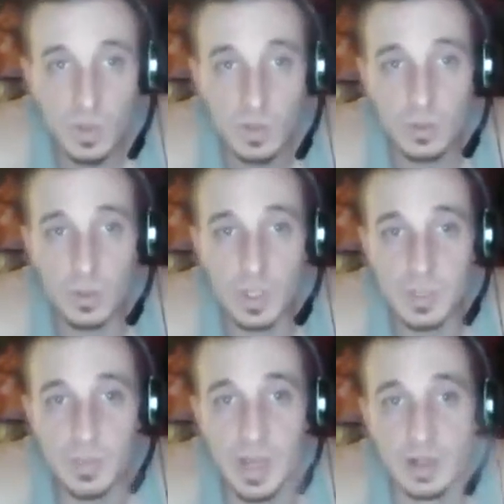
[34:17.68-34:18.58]
Nor does
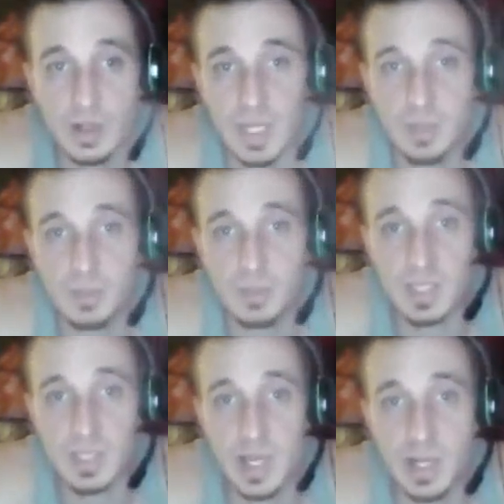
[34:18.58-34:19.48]
matter become
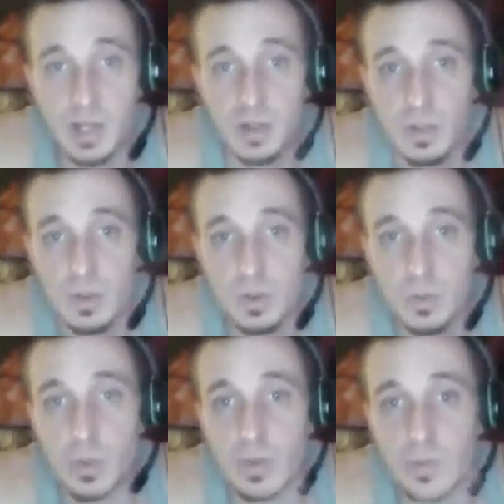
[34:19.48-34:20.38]
less matter.
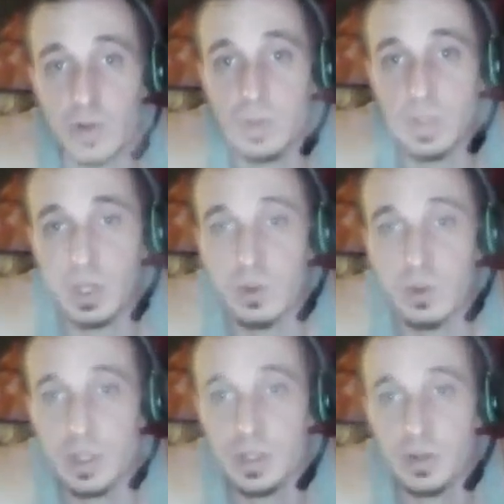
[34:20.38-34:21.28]
When we follow the
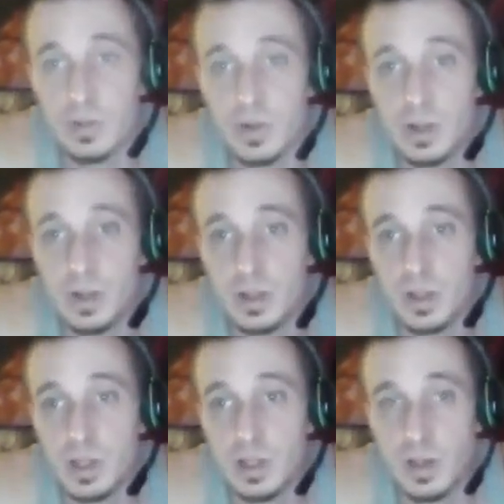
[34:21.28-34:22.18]
inquiry still further and
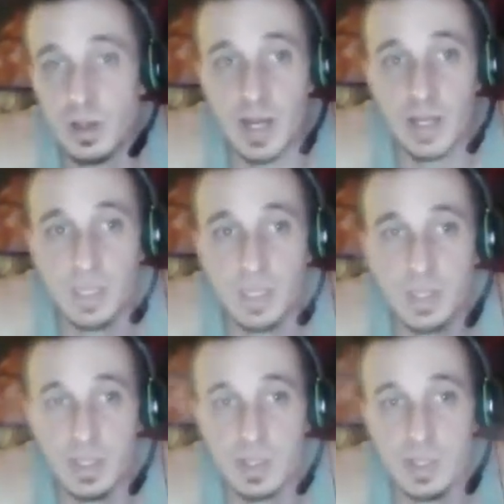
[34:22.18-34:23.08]
learn the Hermetic
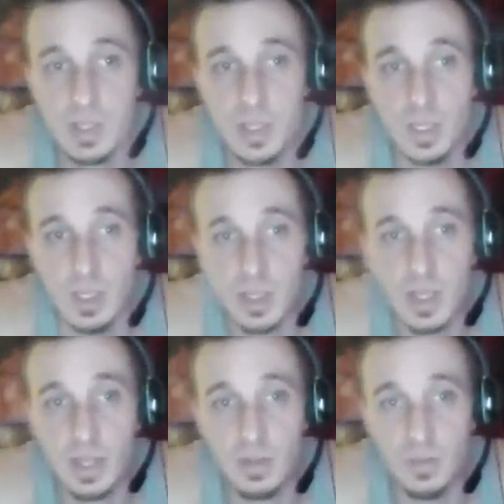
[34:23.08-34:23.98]
teachings
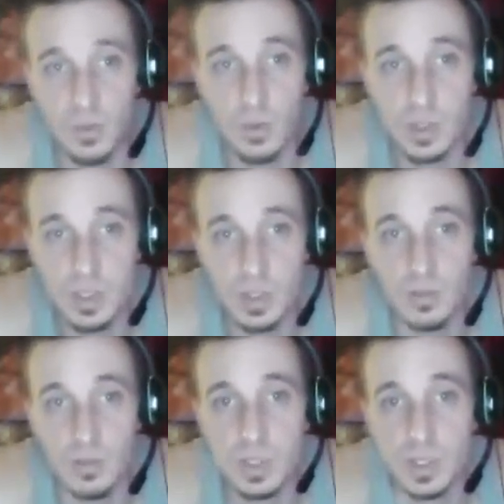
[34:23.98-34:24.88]
that the force
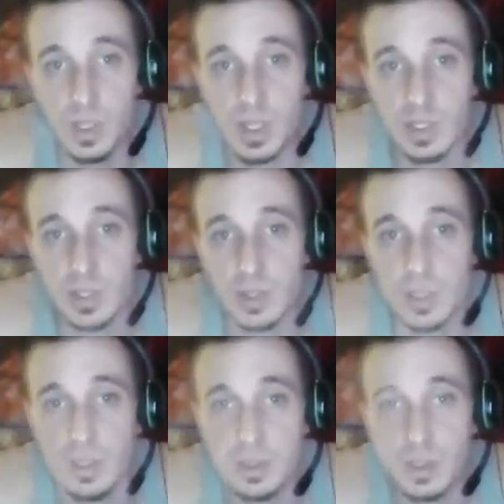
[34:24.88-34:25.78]
of which the
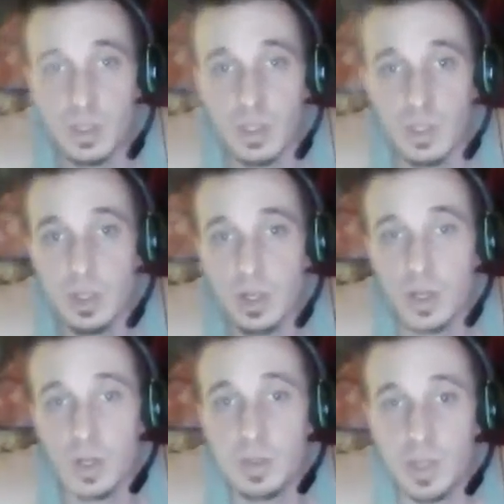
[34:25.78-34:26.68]
electrons
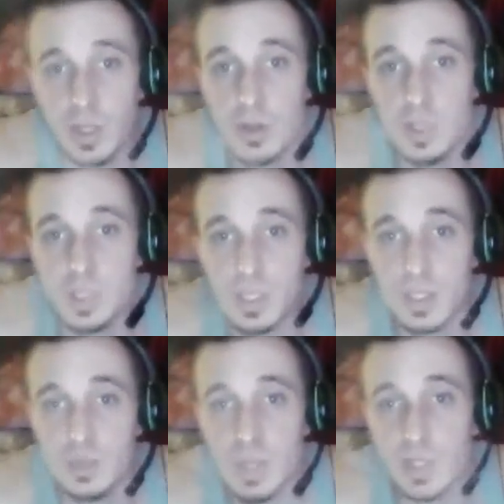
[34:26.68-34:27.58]
are but units
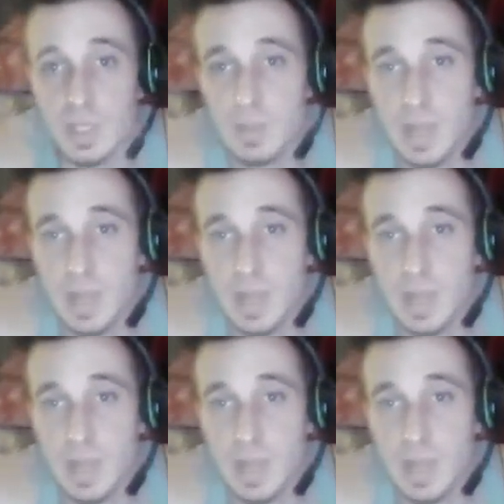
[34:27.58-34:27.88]
is merely a